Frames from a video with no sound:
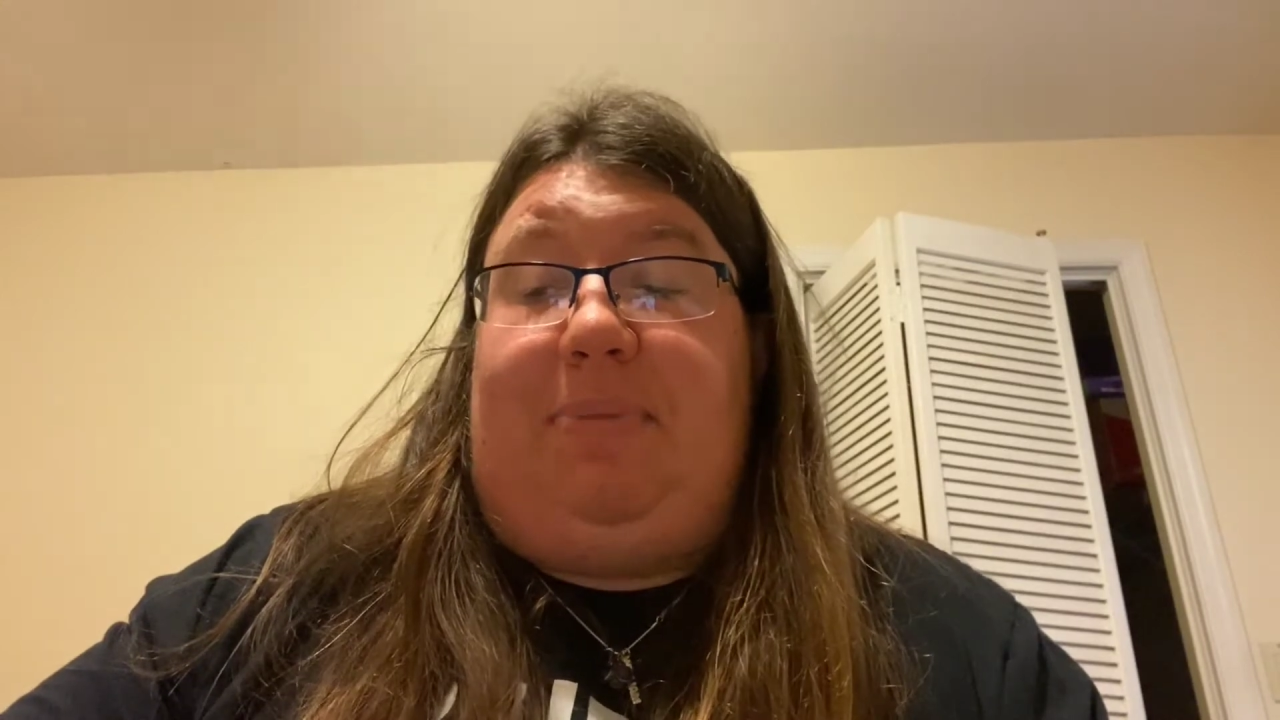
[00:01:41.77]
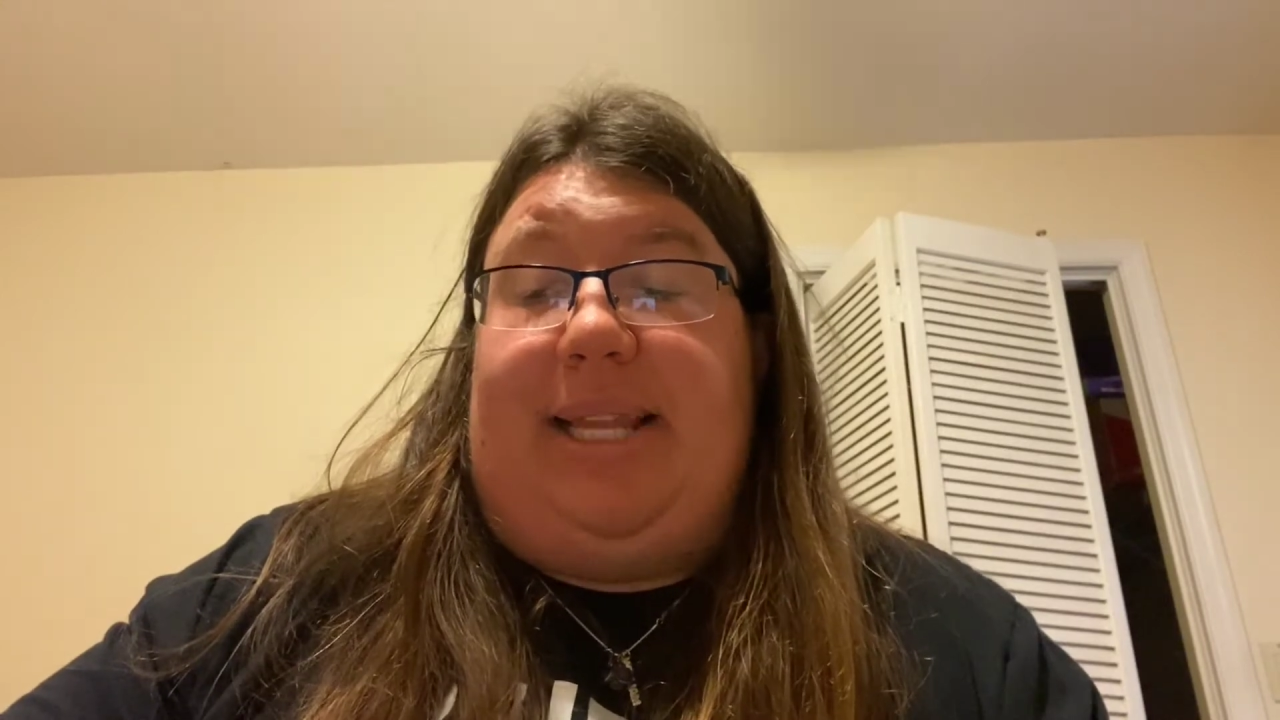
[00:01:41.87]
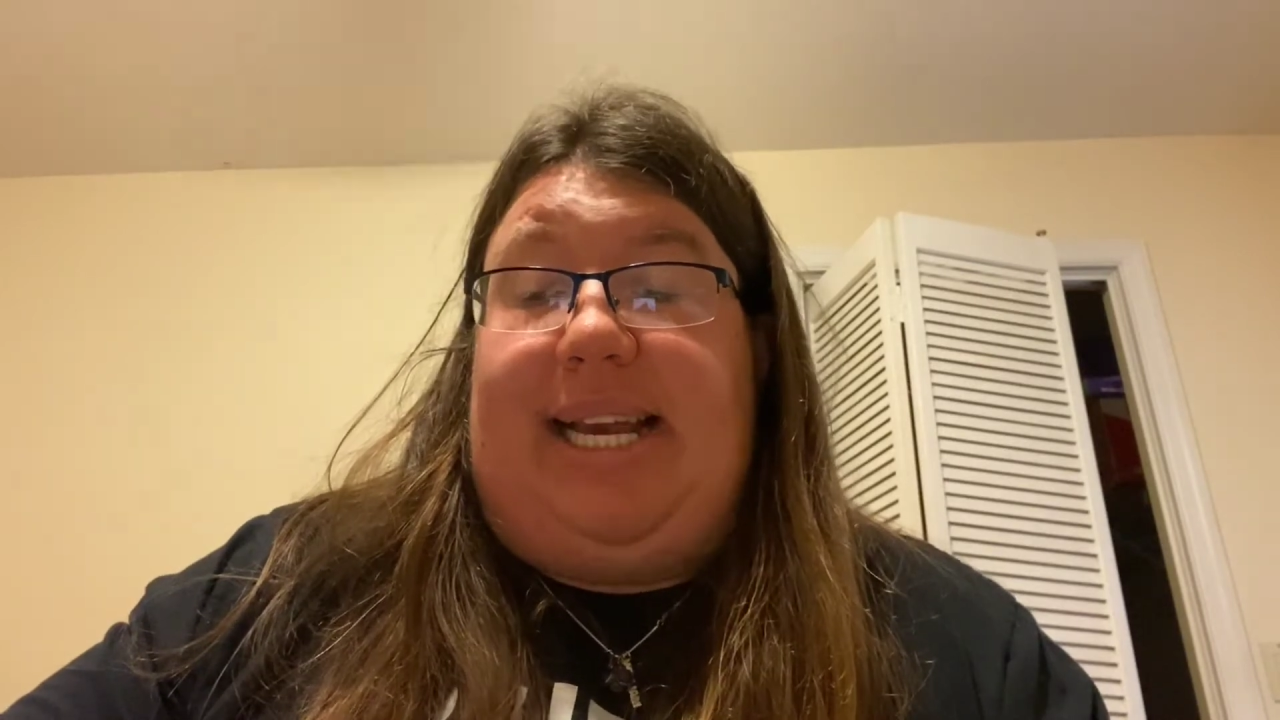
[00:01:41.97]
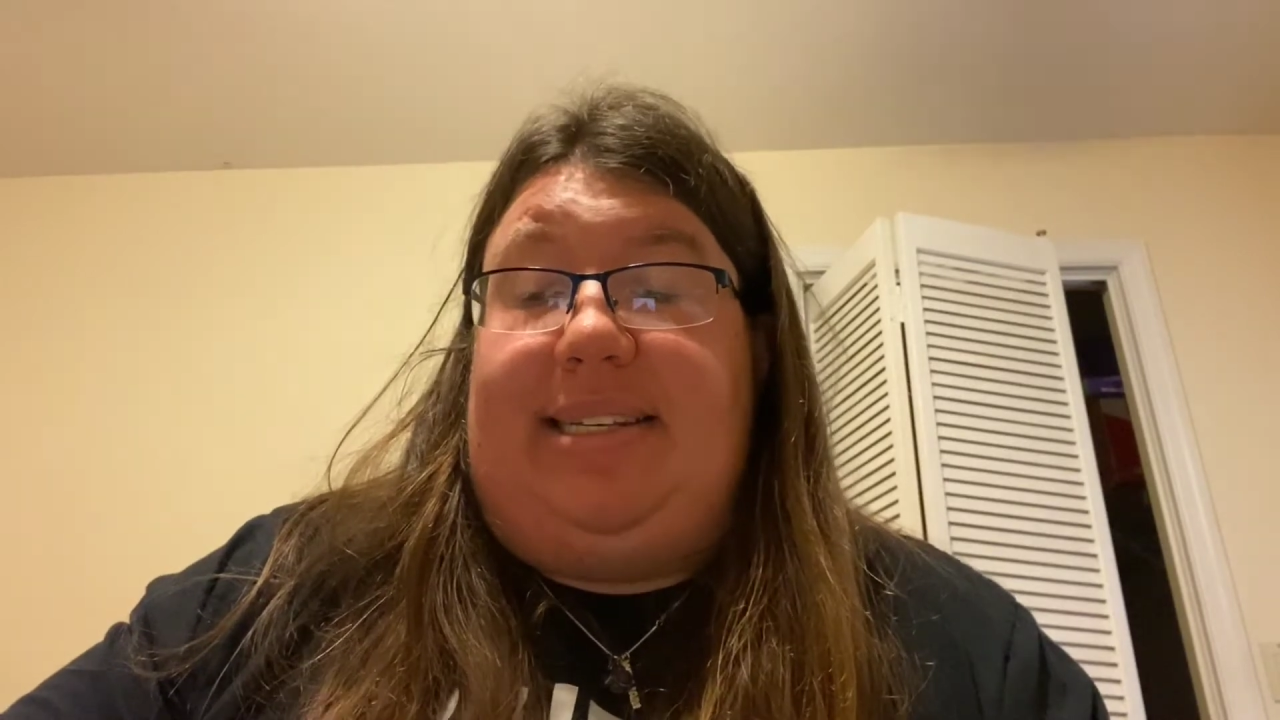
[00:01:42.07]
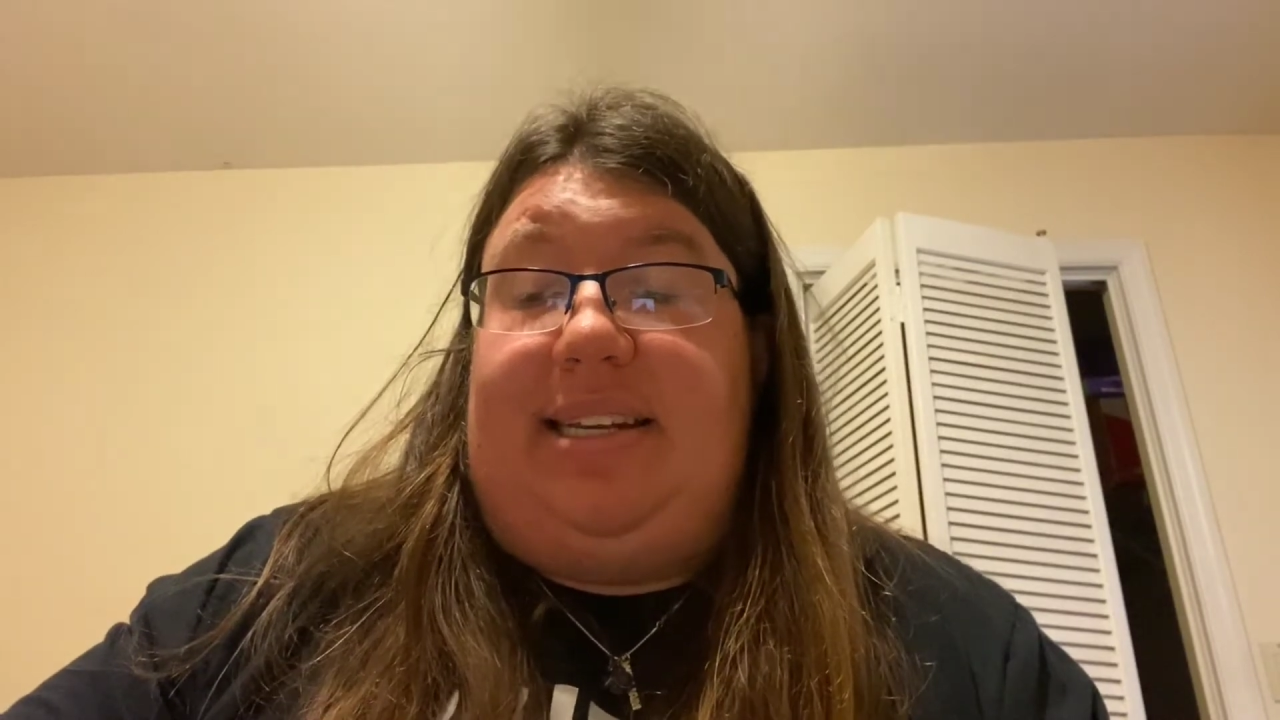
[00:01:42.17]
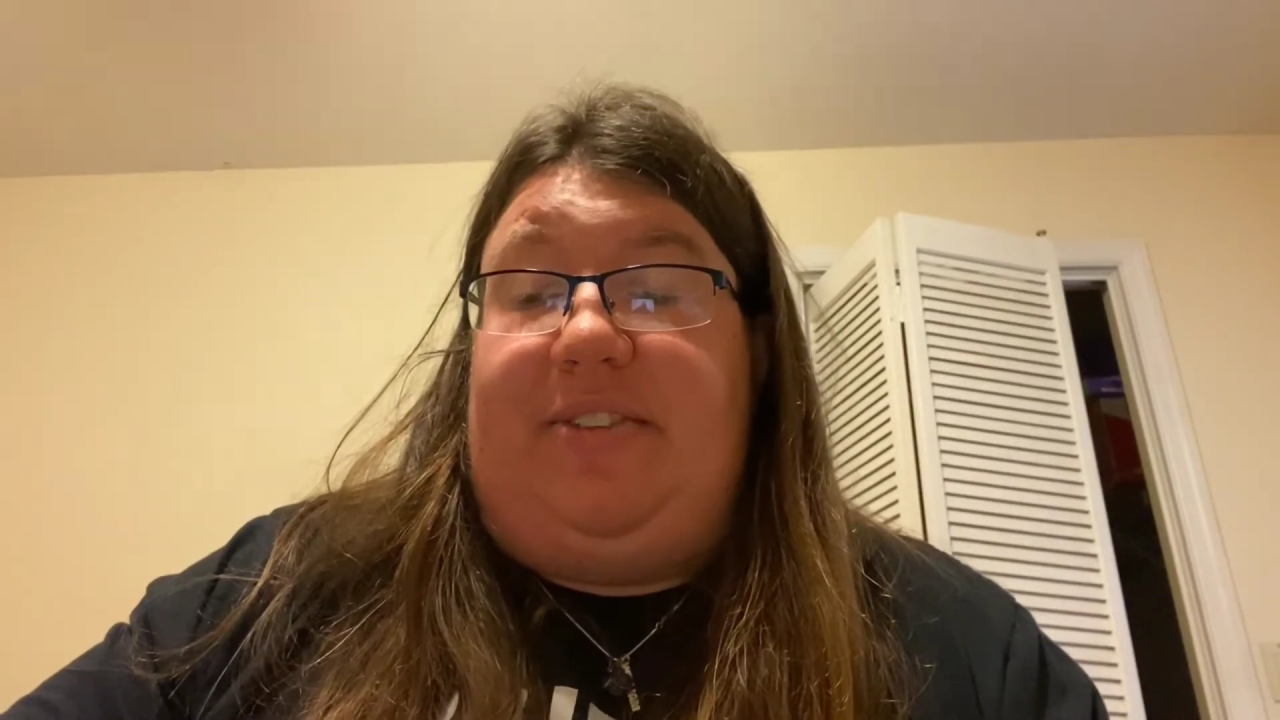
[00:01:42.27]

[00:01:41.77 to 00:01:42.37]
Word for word: planted